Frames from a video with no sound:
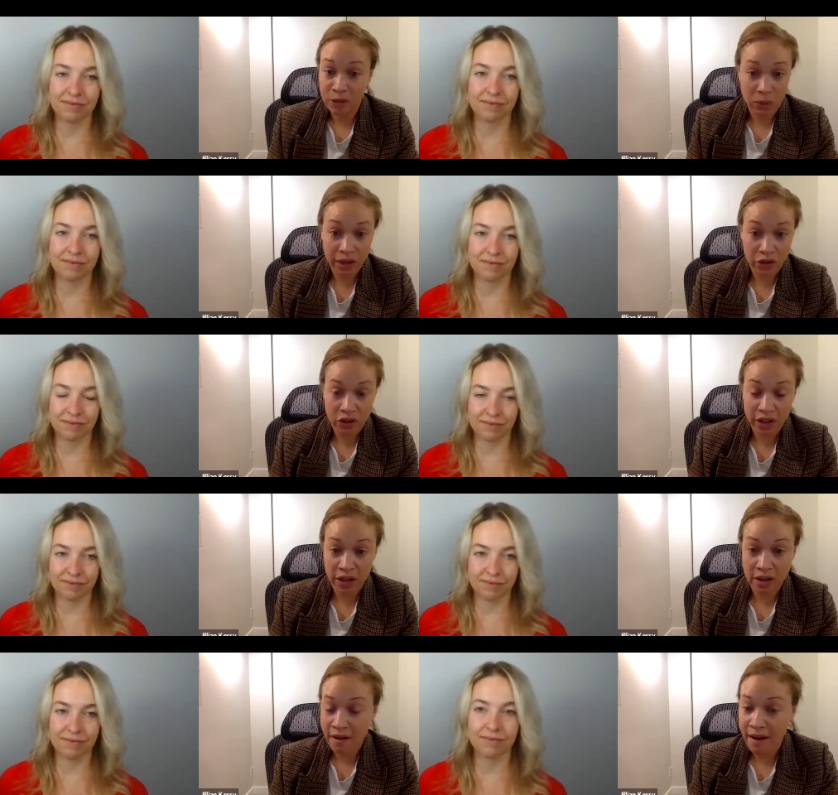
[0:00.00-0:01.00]
Speaker 1: switch that
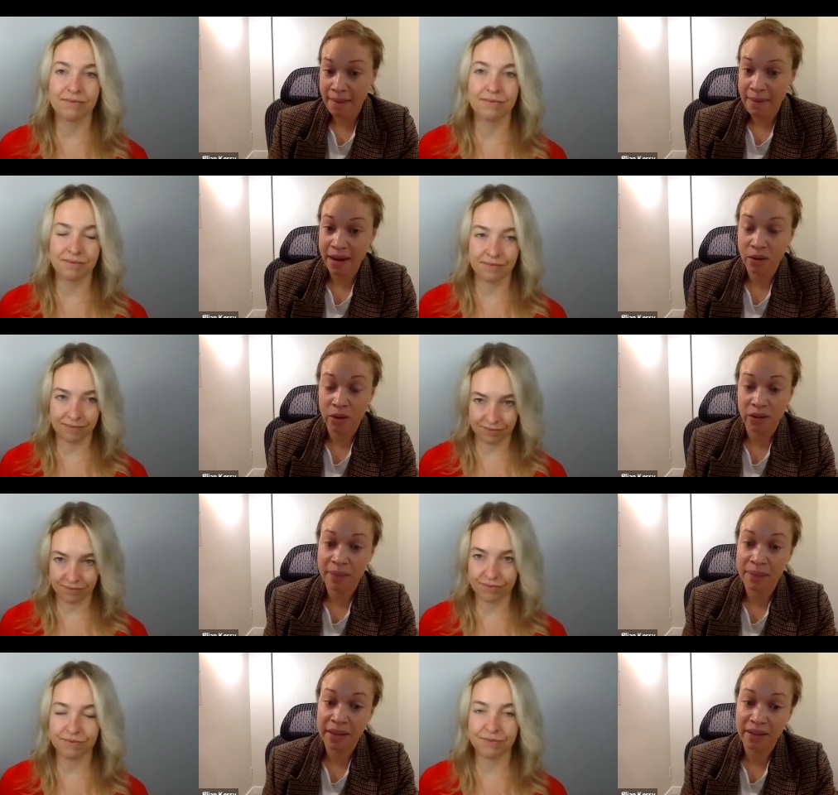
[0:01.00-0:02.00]
I made or
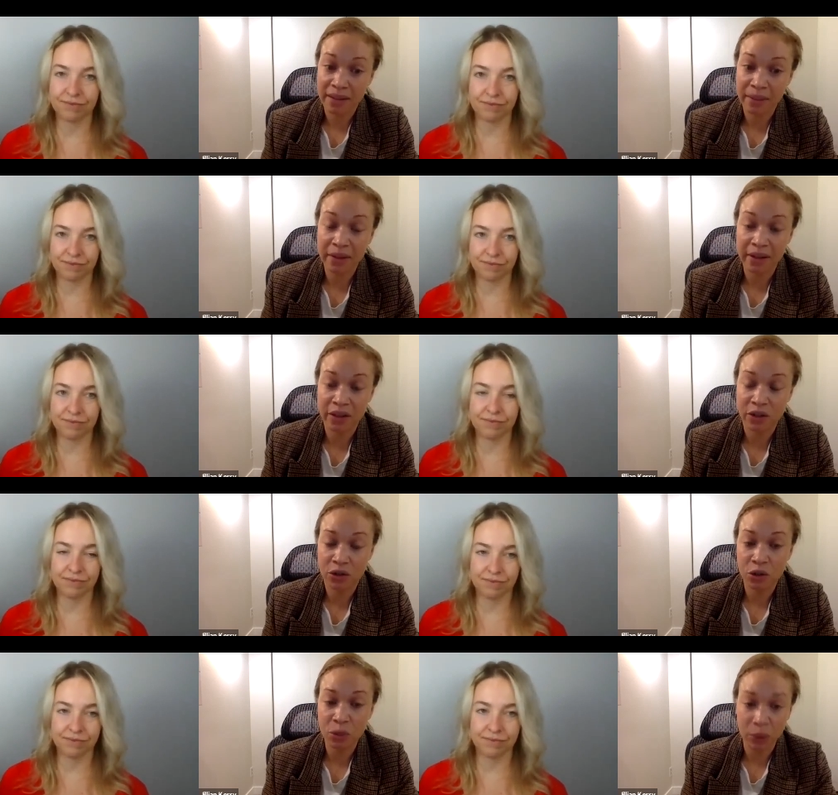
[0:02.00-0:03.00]
something similar, is
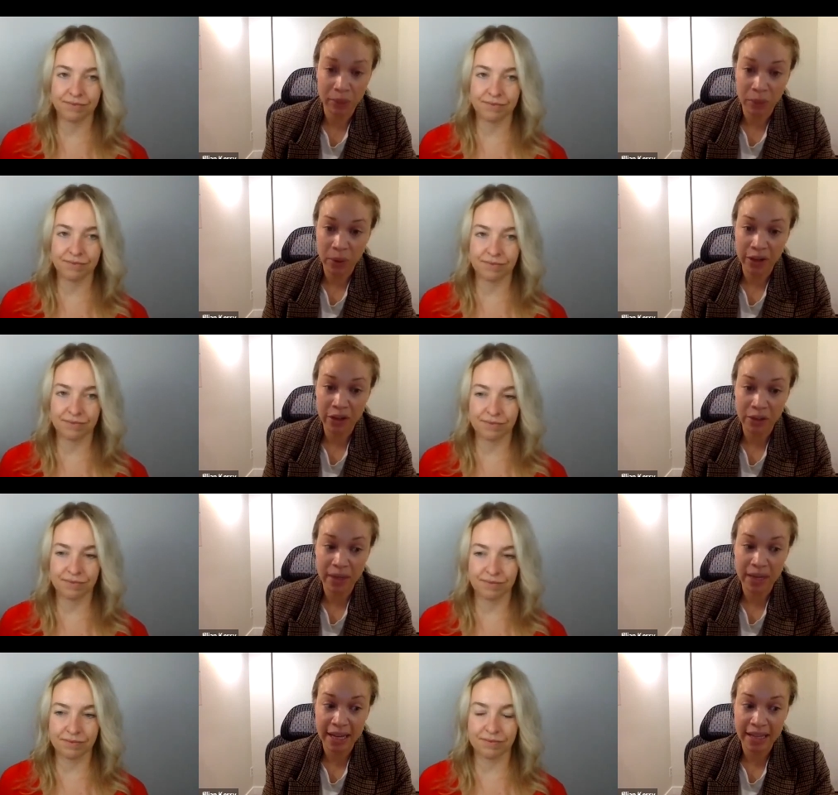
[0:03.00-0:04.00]
super important
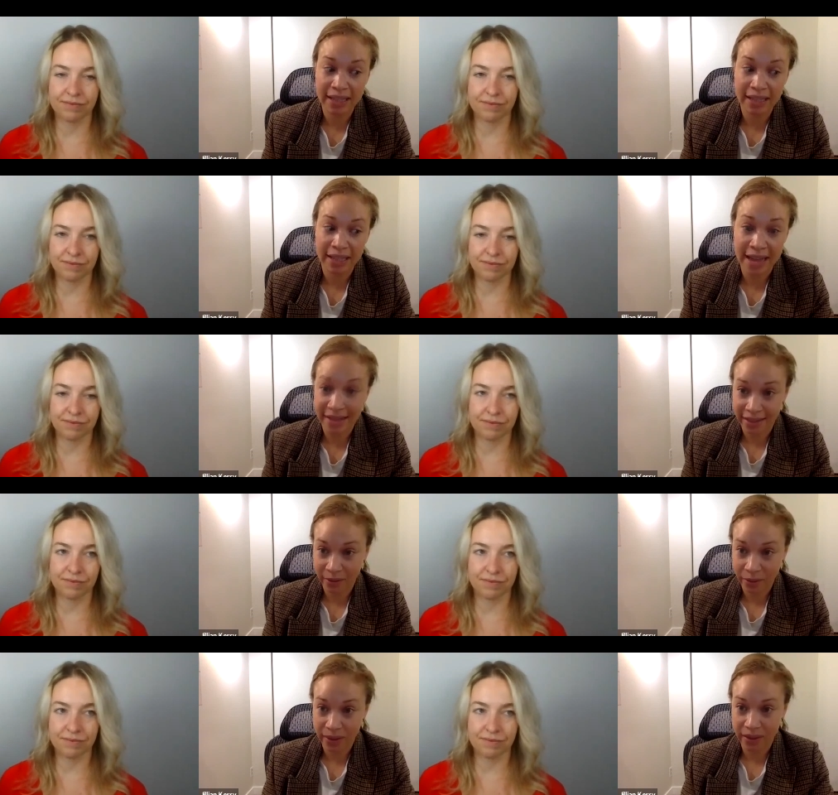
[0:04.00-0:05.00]
because, yes,
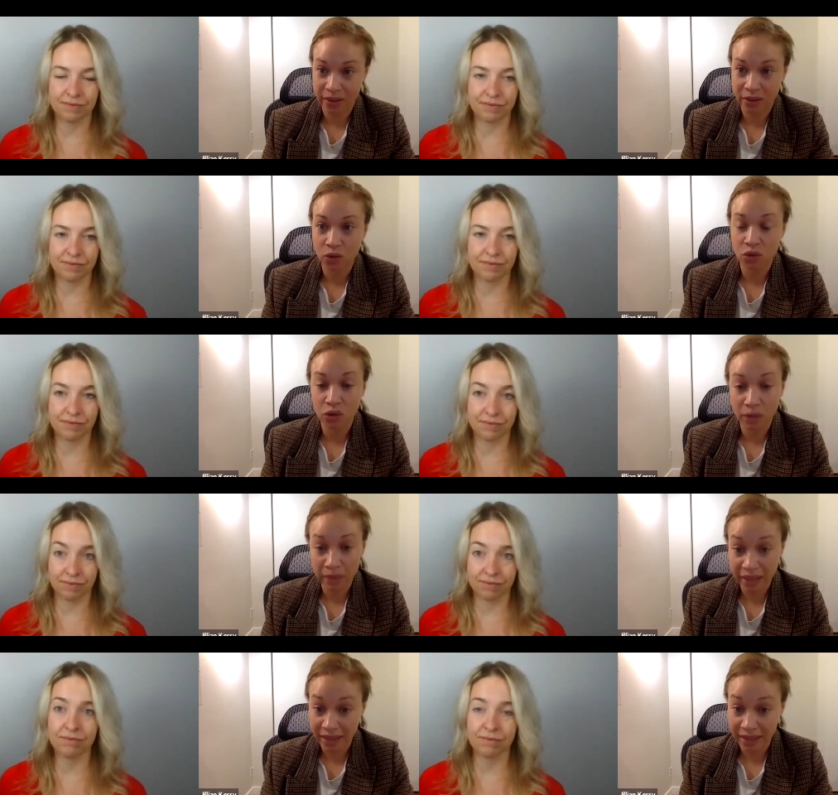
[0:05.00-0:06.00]
it was
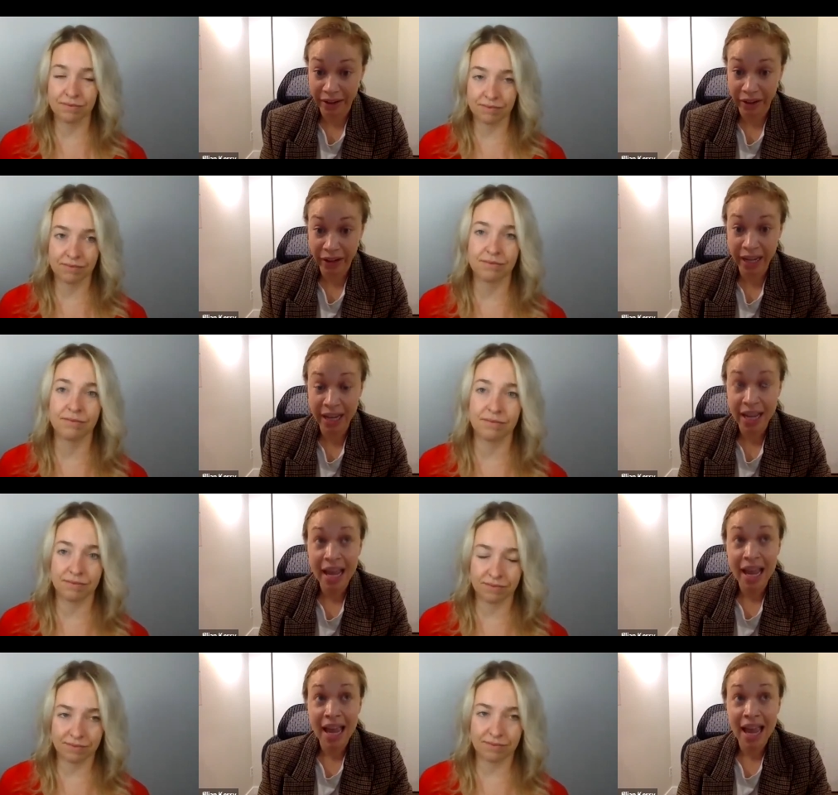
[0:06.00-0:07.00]
extremely scary
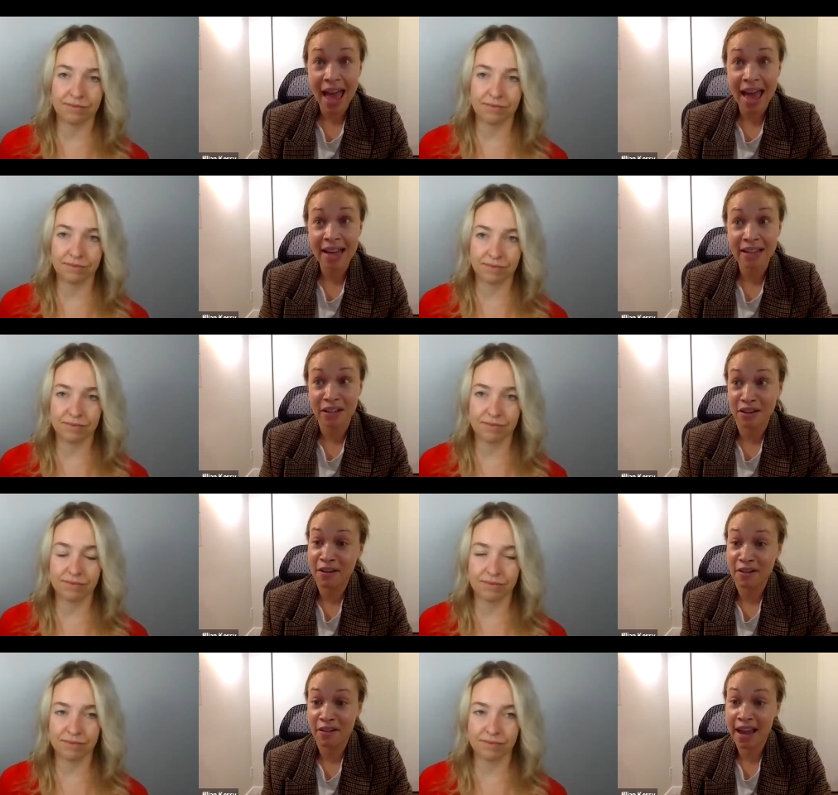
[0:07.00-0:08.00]
and
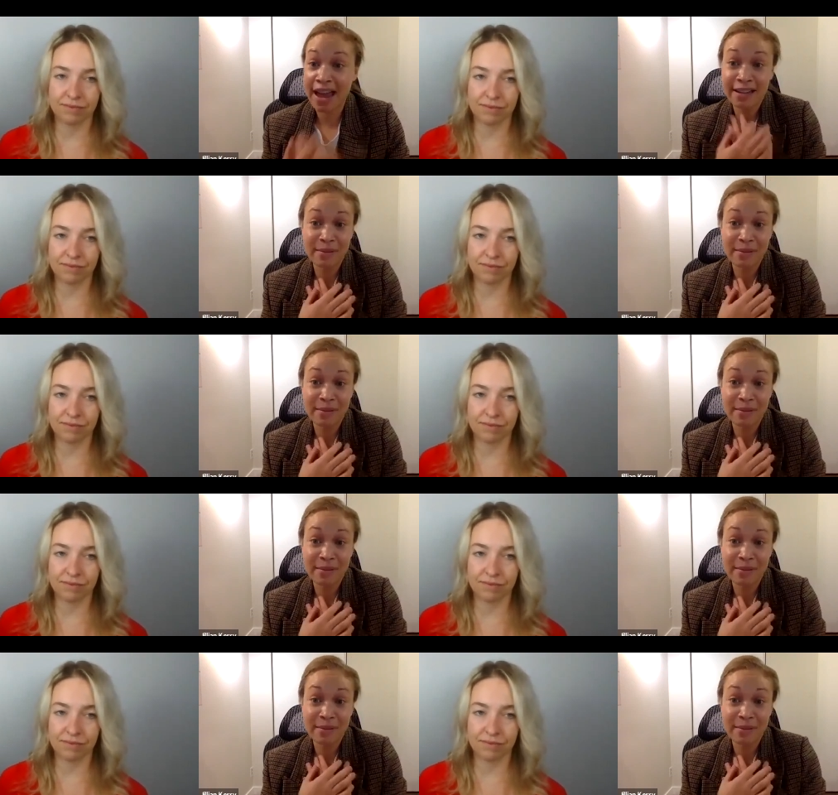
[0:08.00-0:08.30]
and